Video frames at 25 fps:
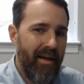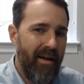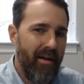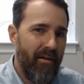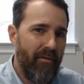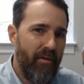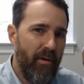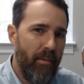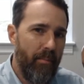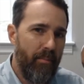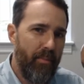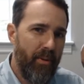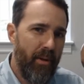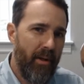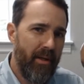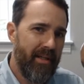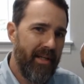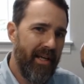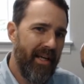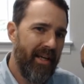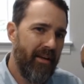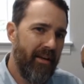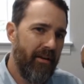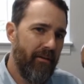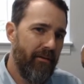Now, if you
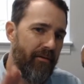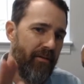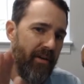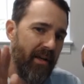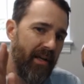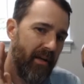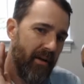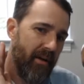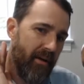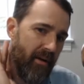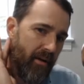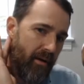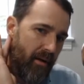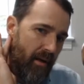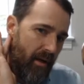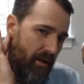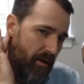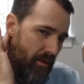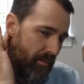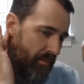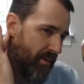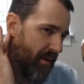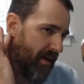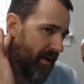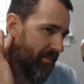take your finger
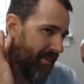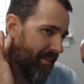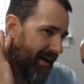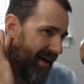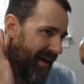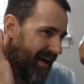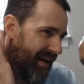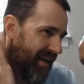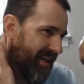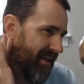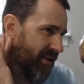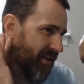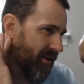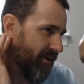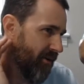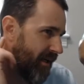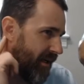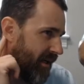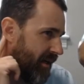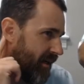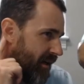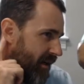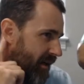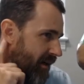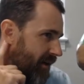and you put it behind
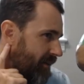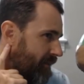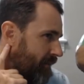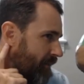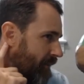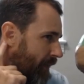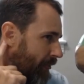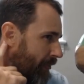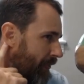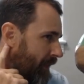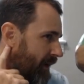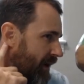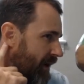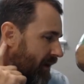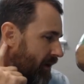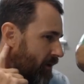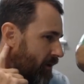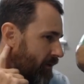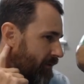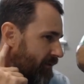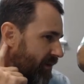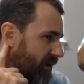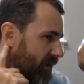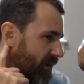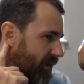your ear
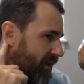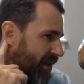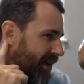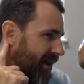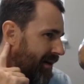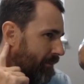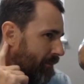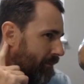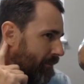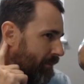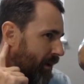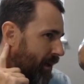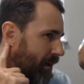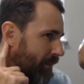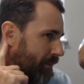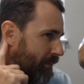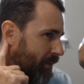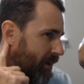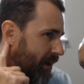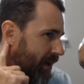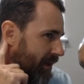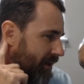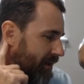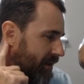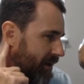and you feel that
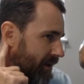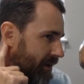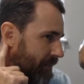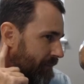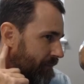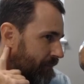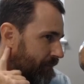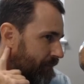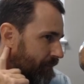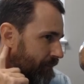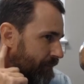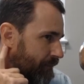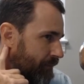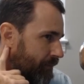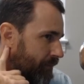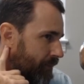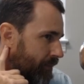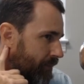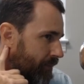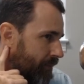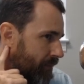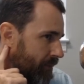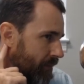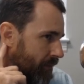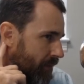bump right there,
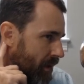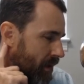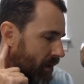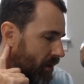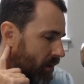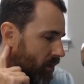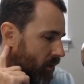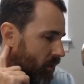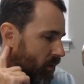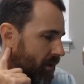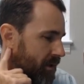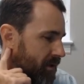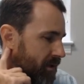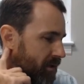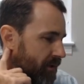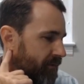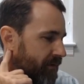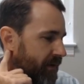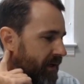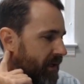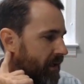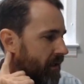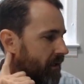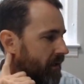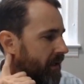what
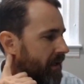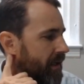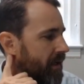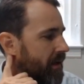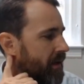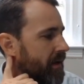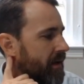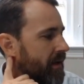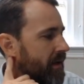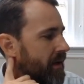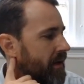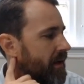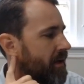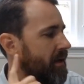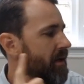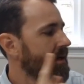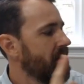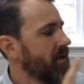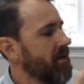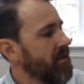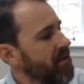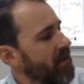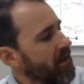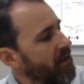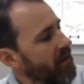you're feeling
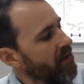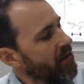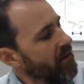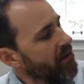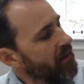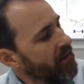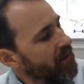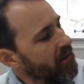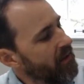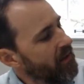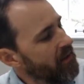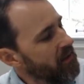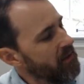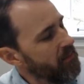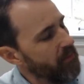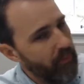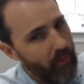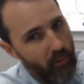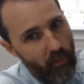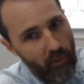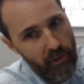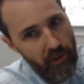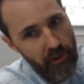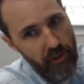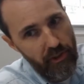is this
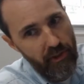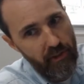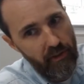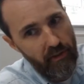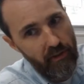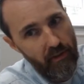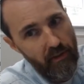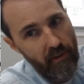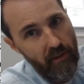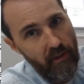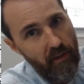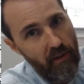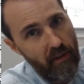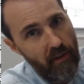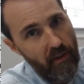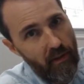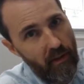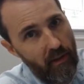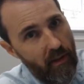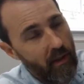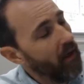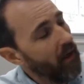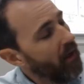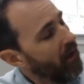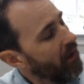portion
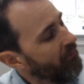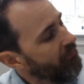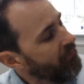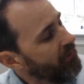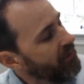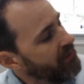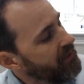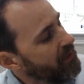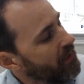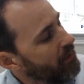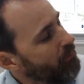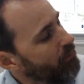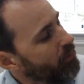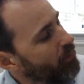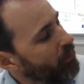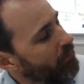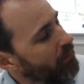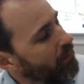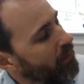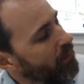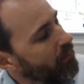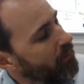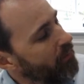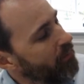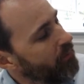of the
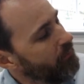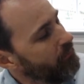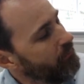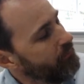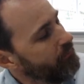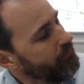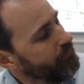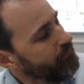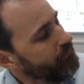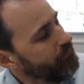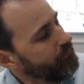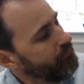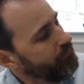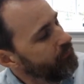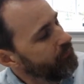temporal bone,